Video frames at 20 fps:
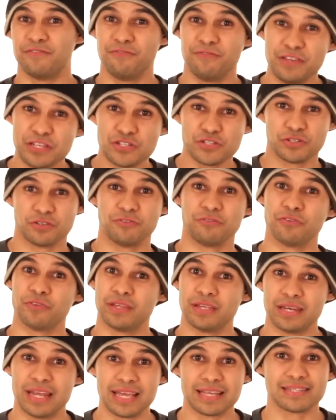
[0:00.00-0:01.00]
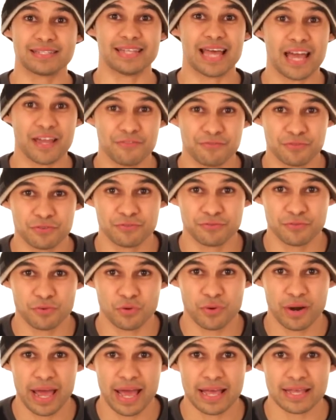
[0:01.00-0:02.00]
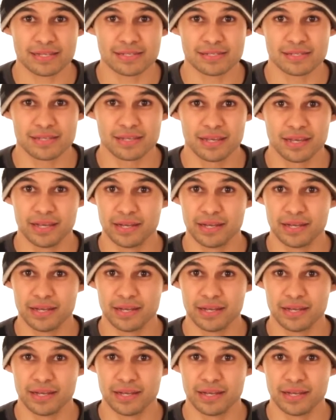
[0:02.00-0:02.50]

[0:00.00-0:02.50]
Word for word: feature for the next iPhone 4S.